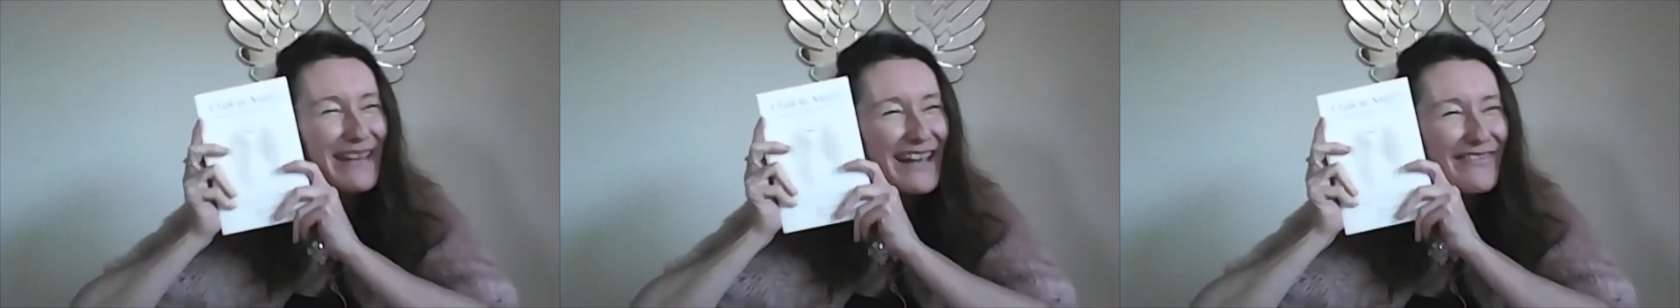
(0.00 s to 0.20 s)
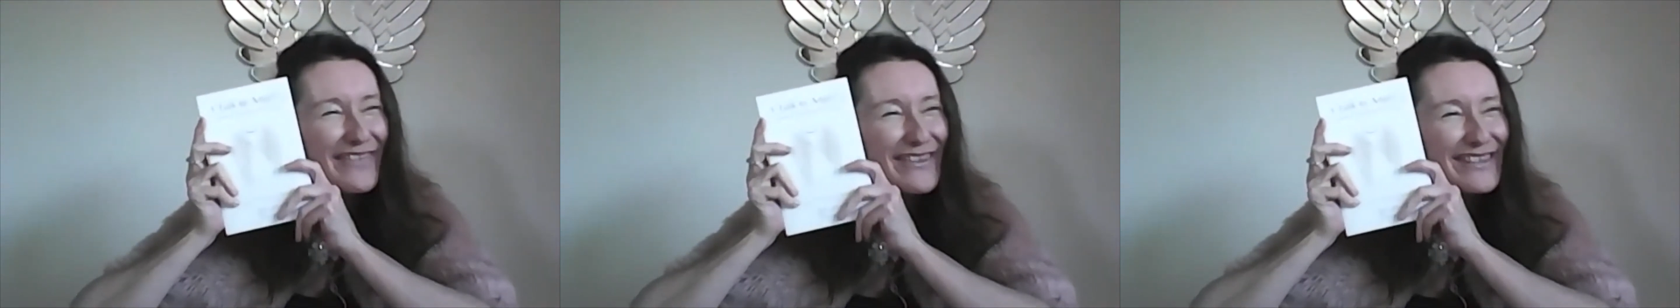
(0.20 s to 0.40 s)

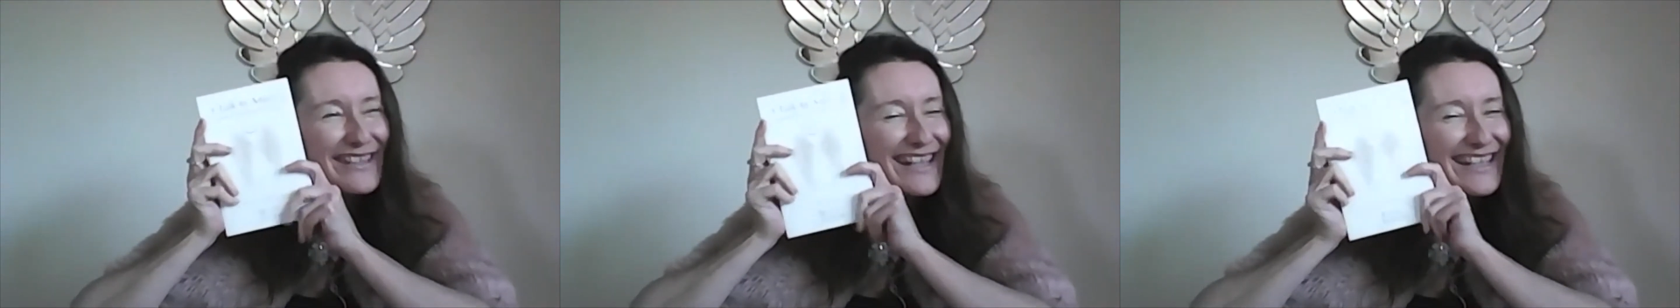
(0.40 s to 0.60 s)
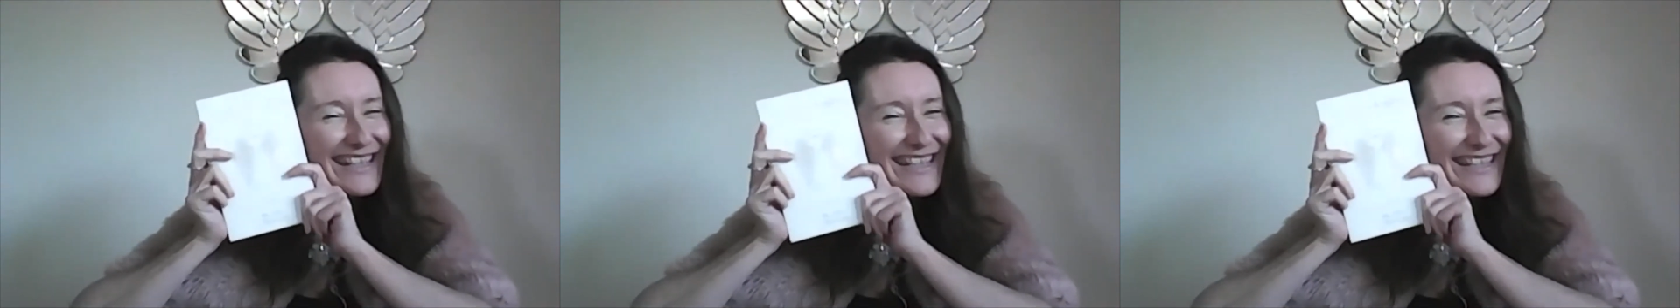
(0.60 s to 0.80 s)
feels
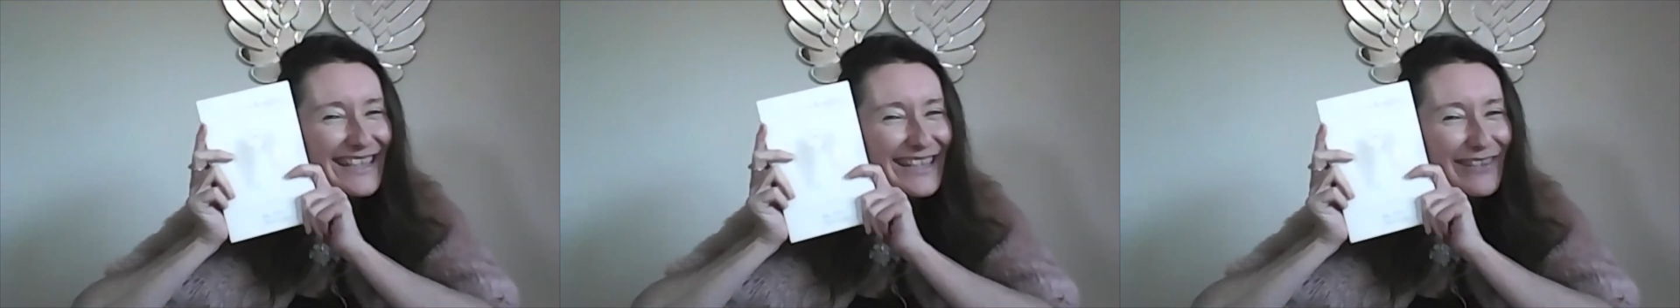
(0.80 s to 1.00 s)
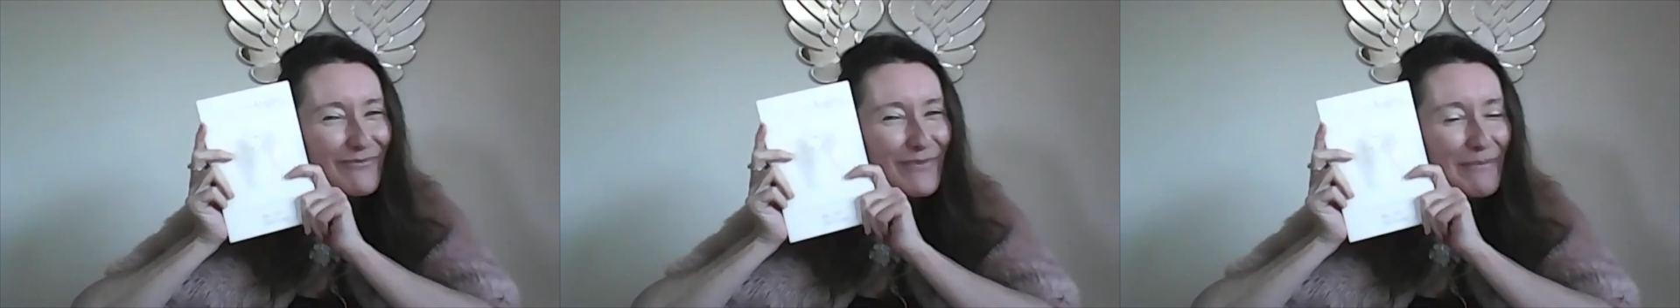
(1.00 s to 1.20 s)
like a
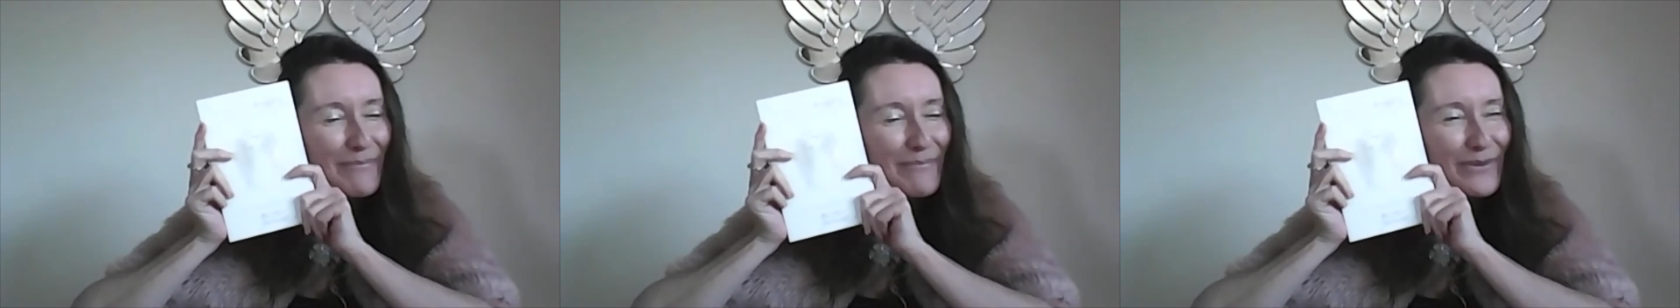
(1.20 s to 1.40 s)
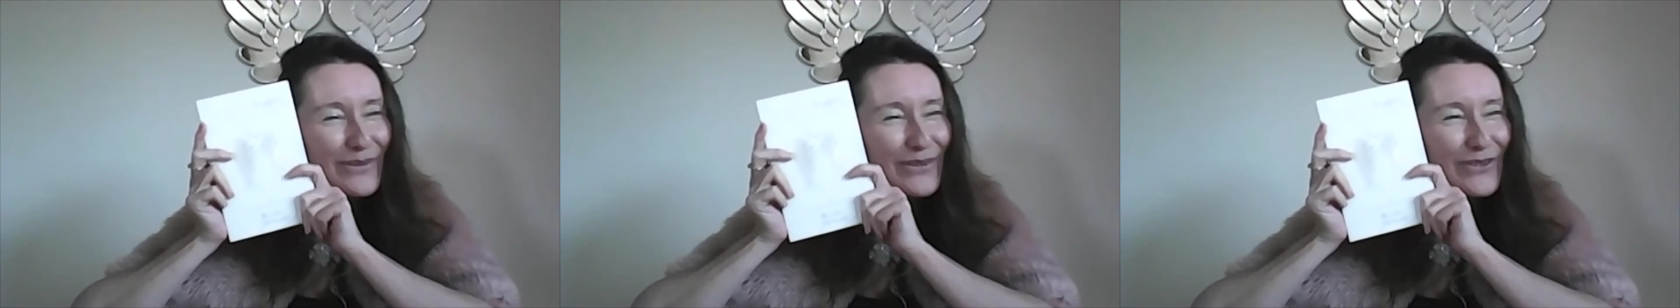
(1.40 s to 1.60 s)
little
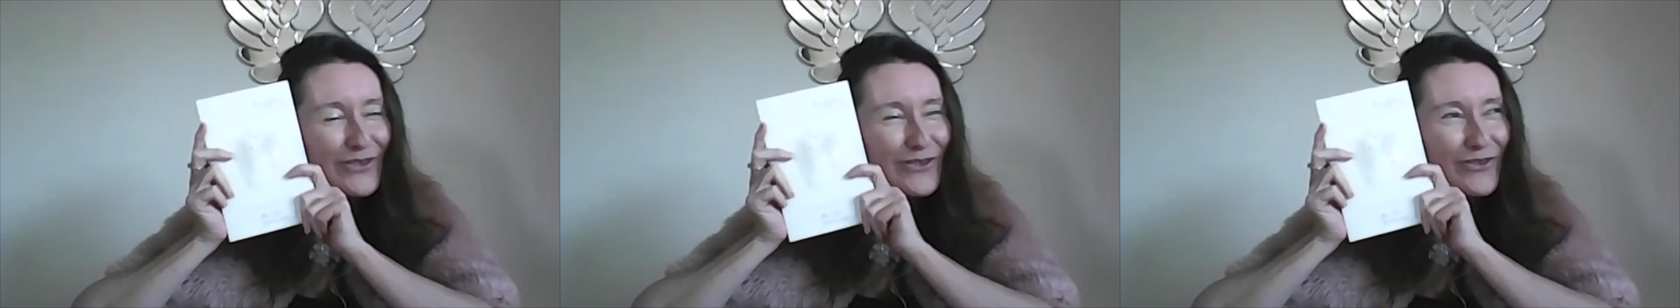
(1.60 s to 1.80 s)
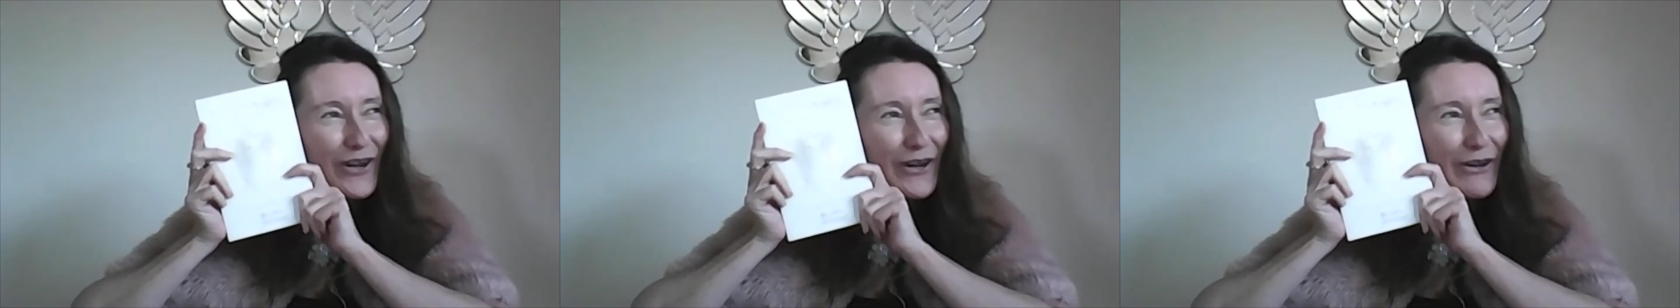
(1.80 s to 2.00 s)
Wimbledon
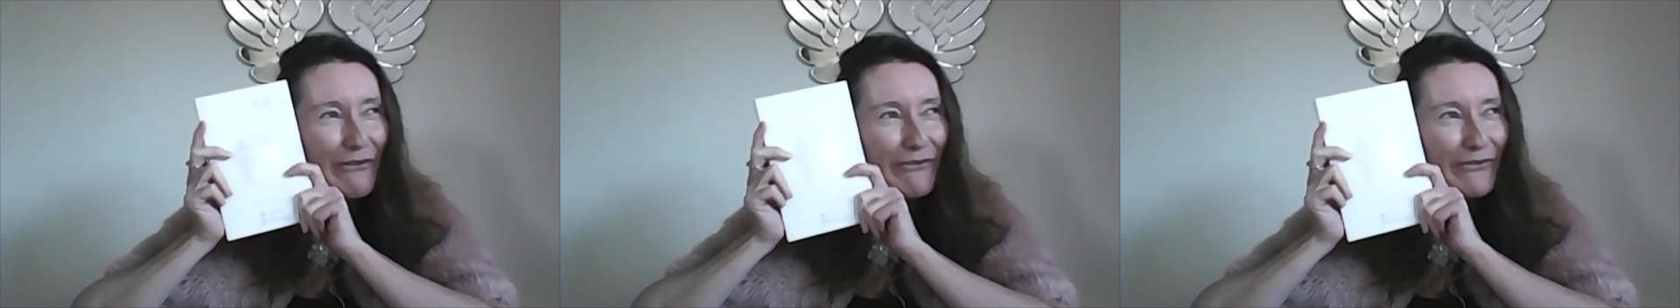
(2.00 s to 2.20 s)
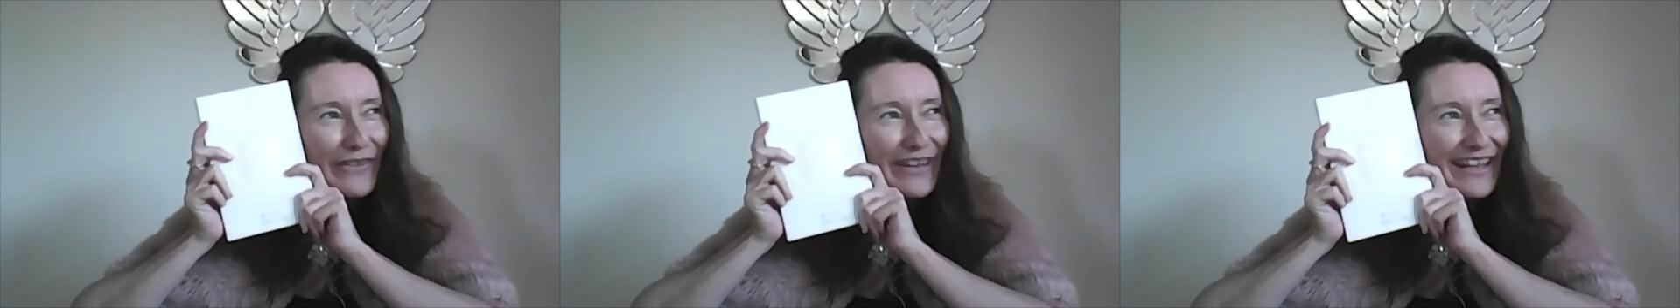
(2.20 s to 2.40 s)

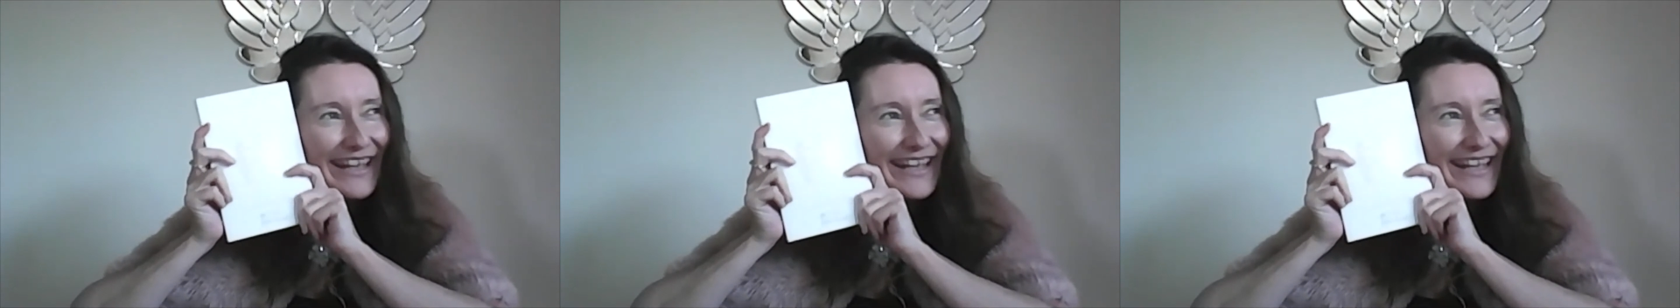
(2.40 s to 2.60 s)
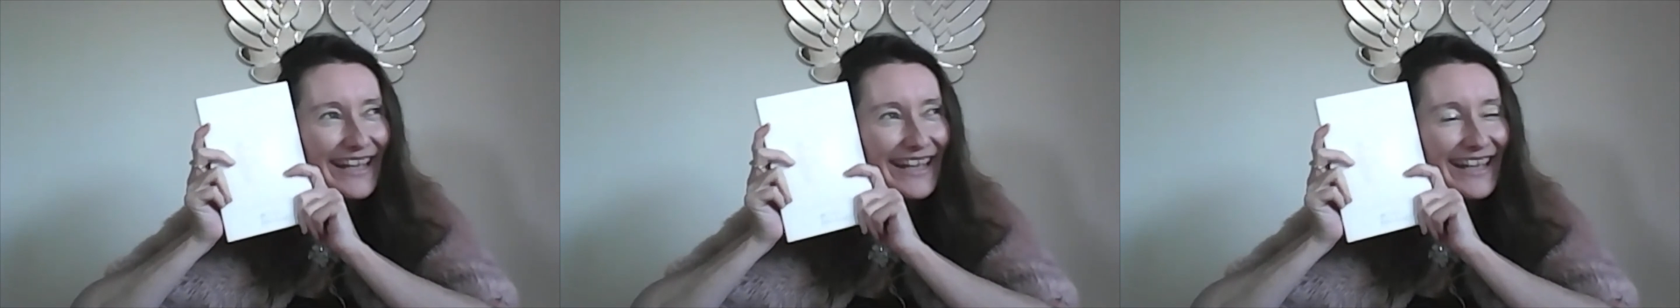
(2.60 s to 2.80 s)

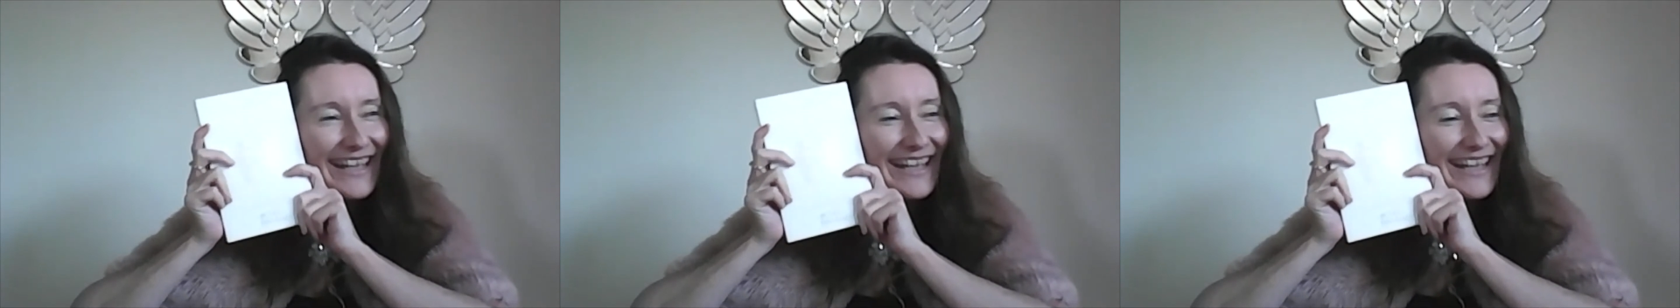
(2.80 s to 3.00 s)
trophy.